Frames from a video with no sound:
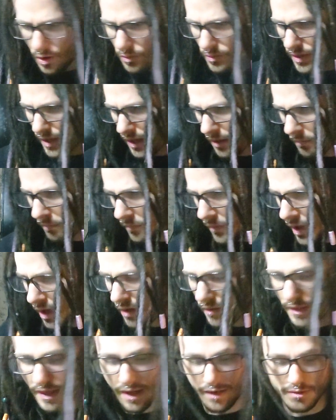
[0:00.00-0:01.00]
Okay.
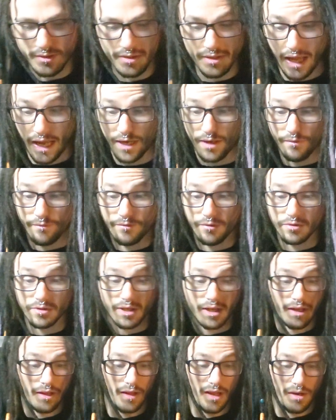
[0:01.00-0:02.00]
That's that confused
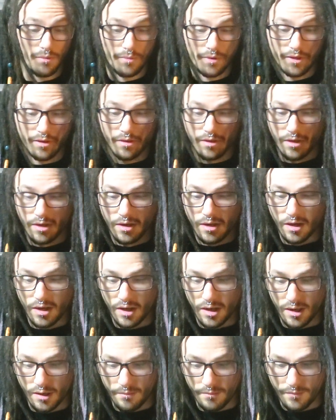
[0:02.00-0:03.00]
the hell out of me.
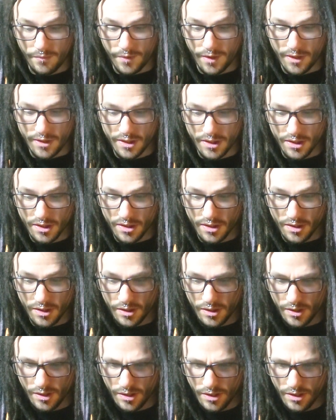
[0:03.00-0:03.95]
Um, this is